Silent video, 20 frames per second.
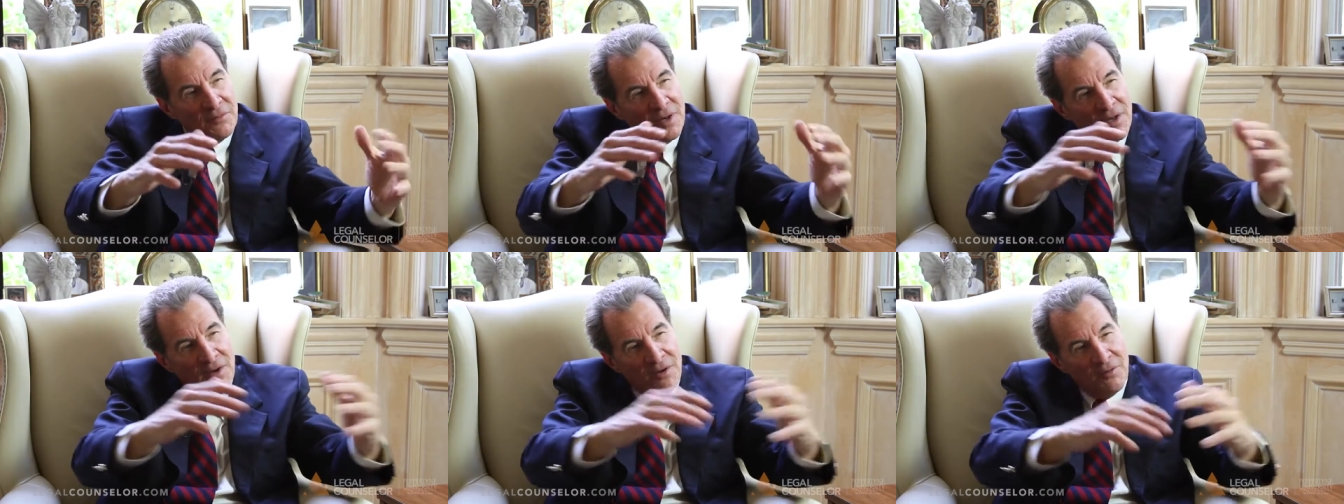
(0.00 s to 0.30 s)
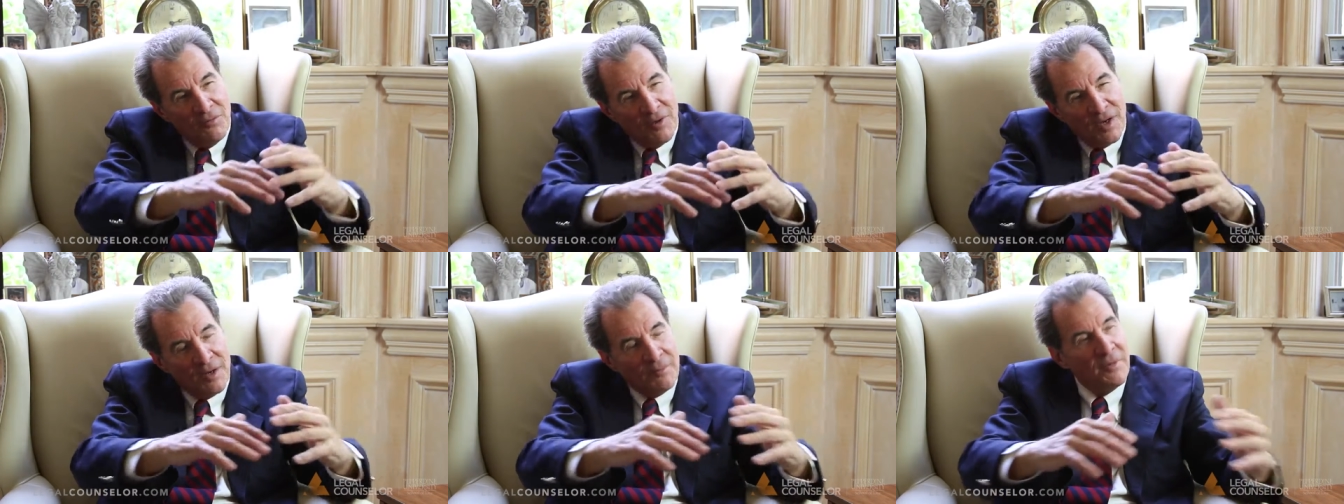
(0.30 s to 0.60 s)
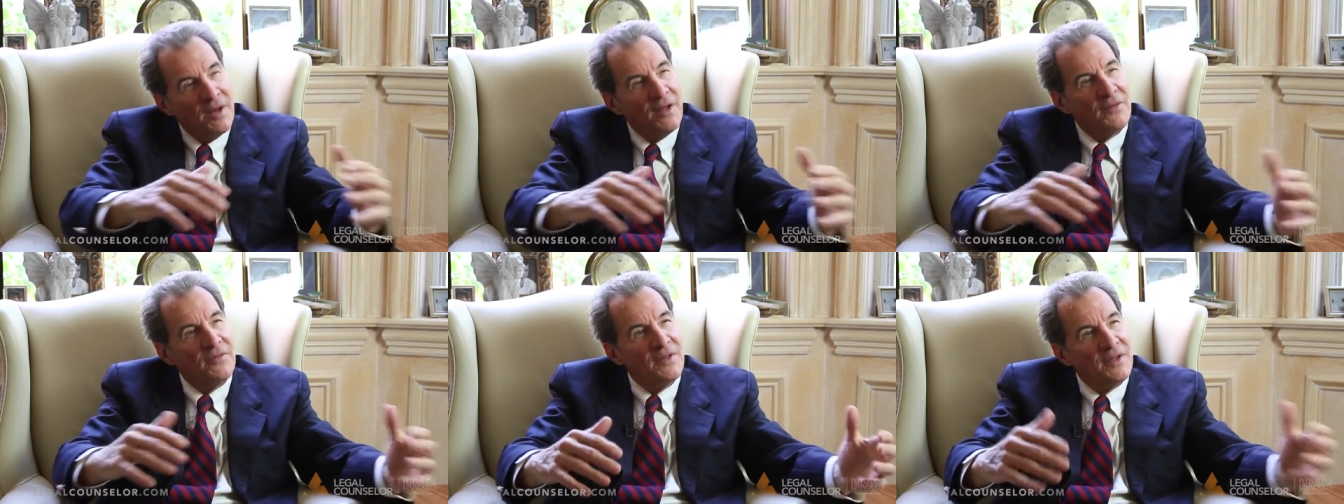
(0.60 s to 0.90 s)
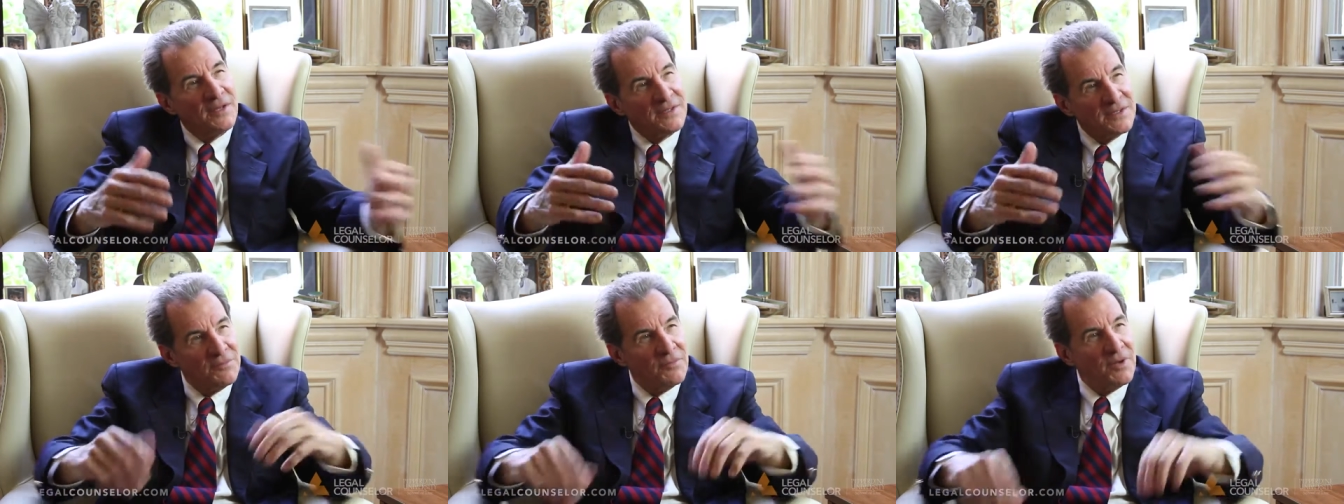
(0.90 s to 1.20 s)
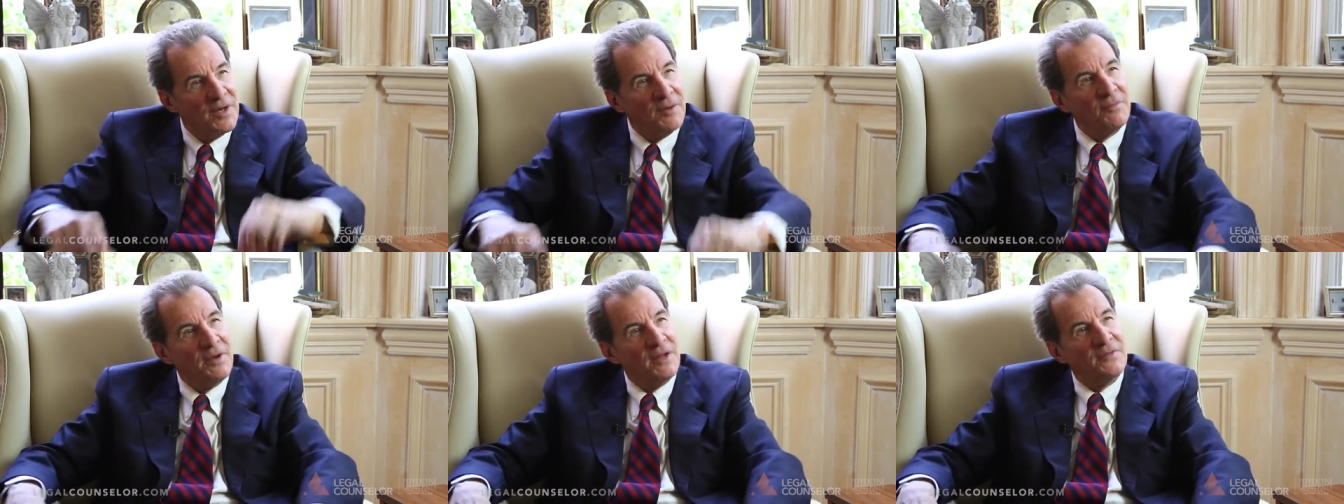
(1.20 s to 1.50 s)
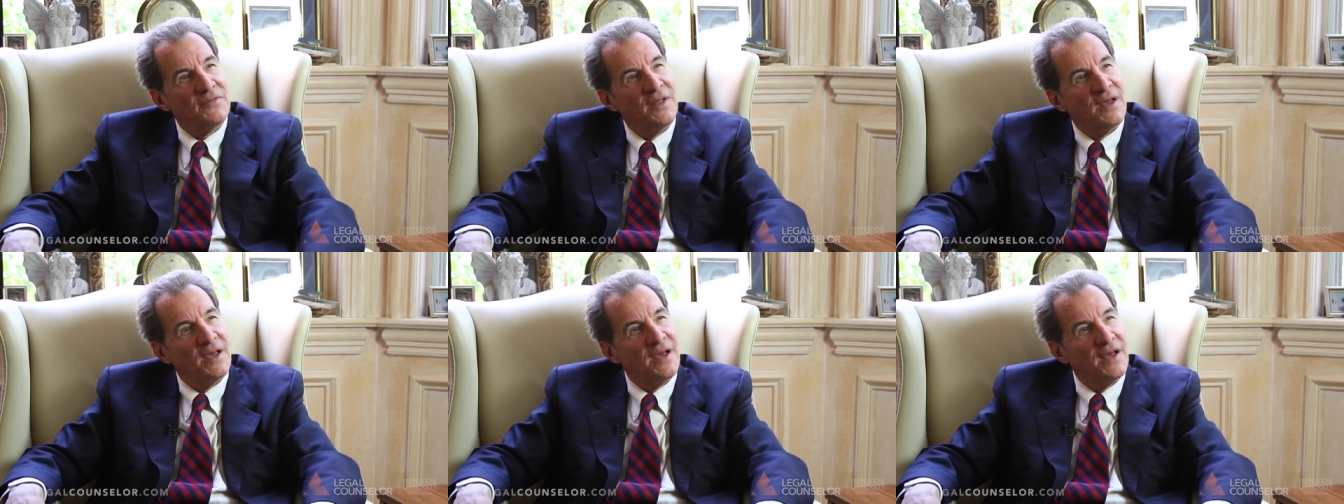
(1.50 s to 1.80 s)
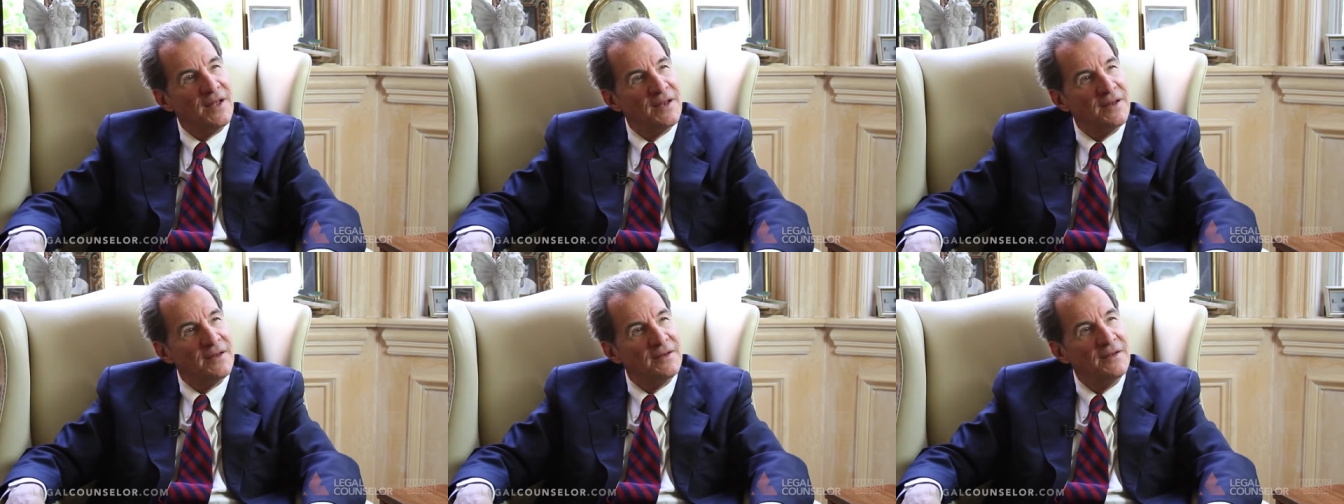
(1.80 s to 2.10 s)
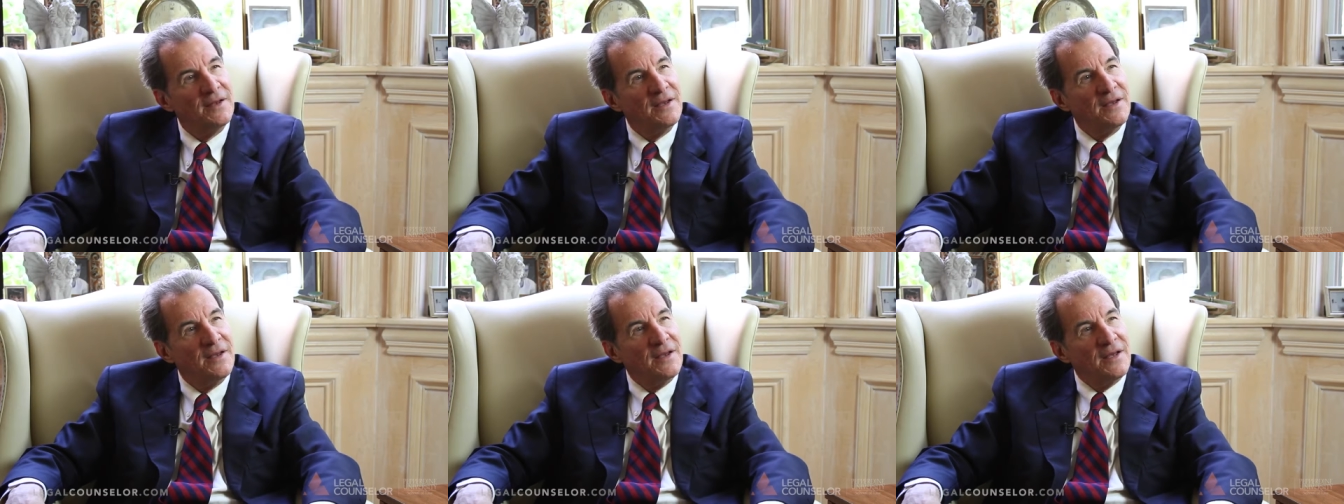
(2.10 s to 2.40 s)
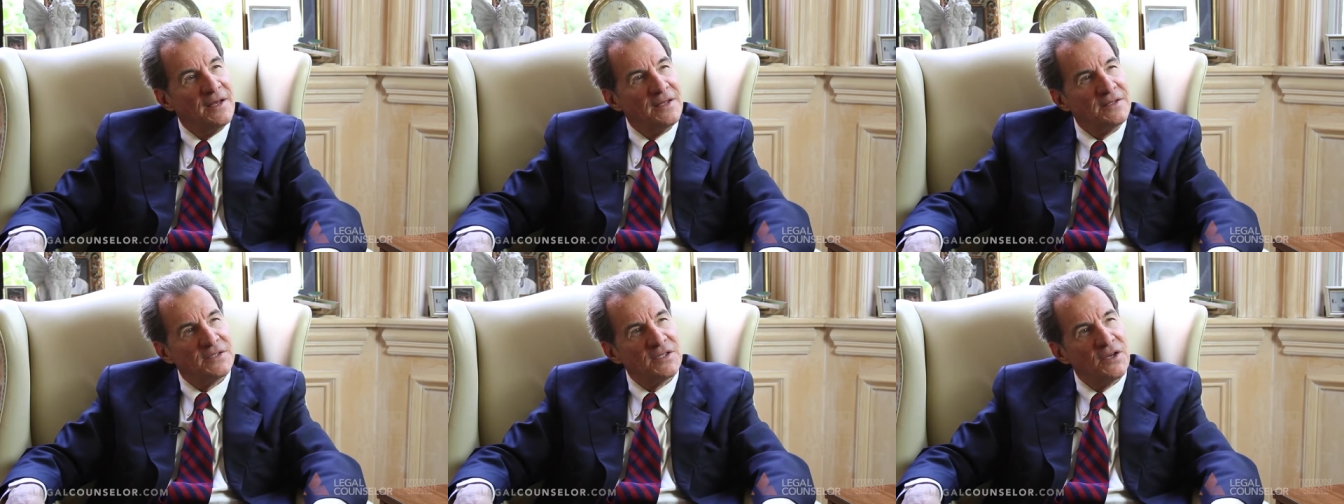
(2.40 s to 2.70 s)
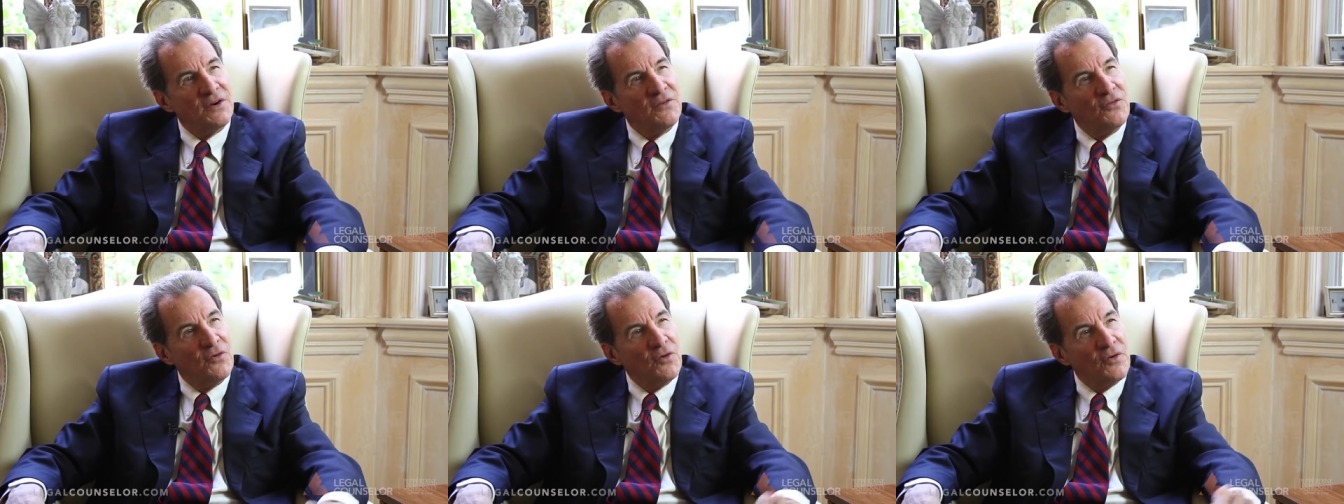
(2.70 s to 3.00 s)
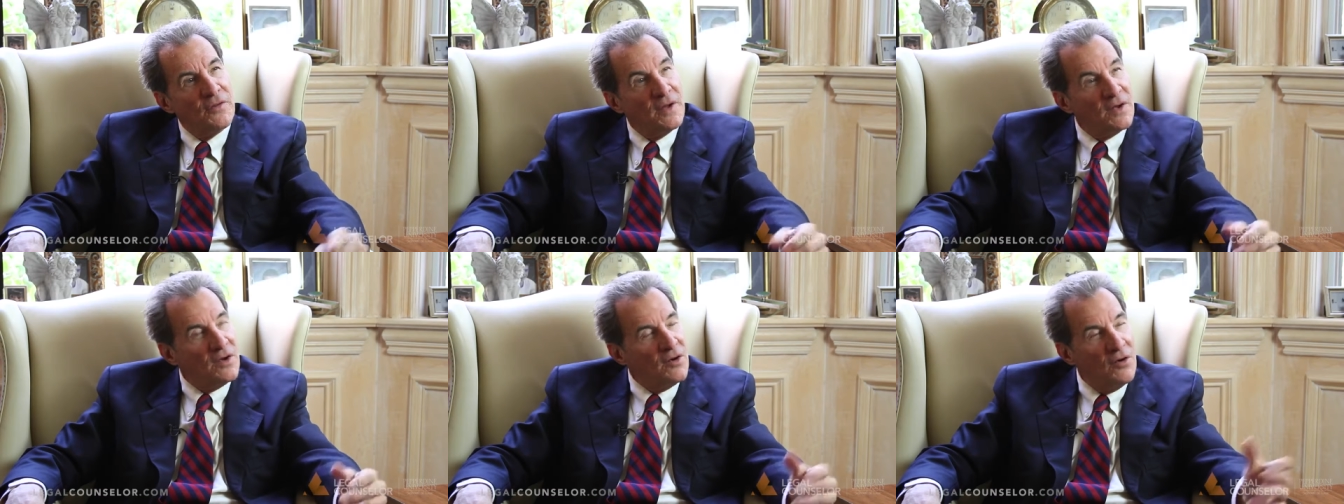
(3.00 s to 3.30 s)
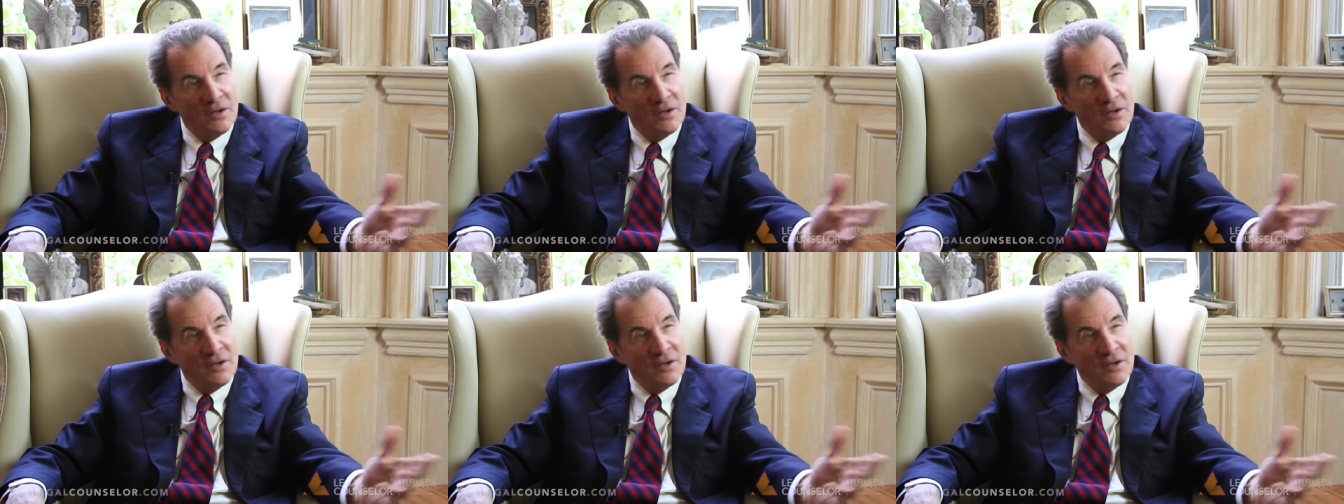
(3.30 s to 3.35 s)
and well, what about this and what about that, and so forth.